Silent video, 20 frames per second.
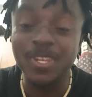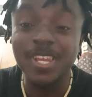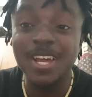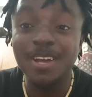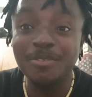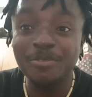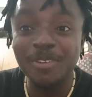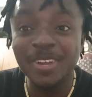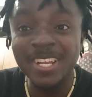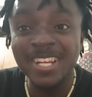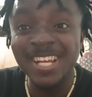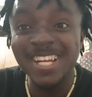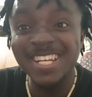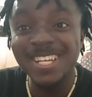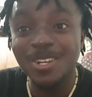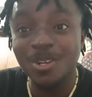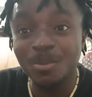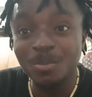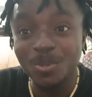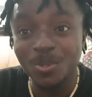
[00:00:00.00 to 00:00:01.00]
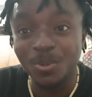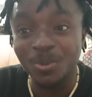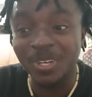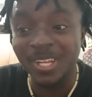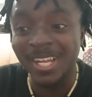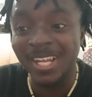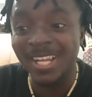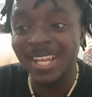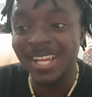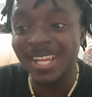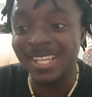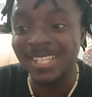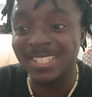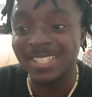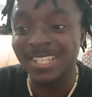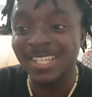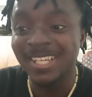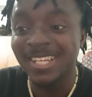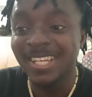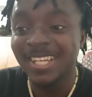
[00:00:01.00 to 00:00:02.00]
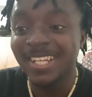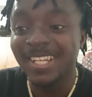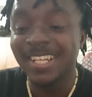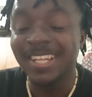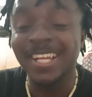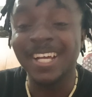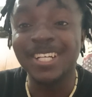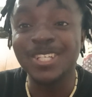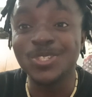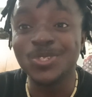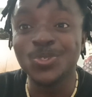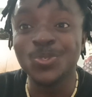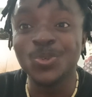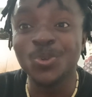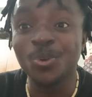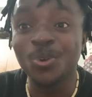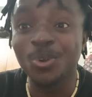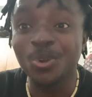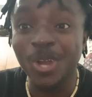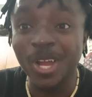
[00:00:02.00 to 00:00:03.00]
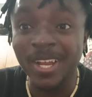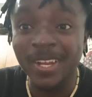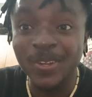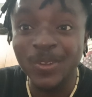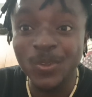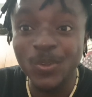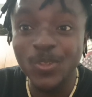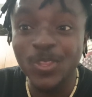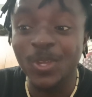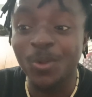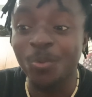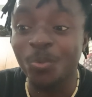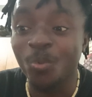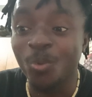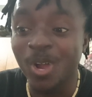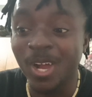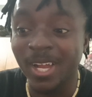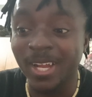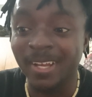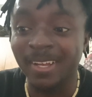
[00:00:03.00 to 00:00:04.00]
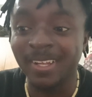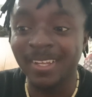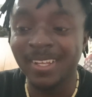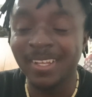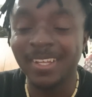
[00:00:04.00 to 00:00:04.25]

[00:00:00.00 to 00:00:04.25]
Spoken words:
They have finally come to realize that you are not the one.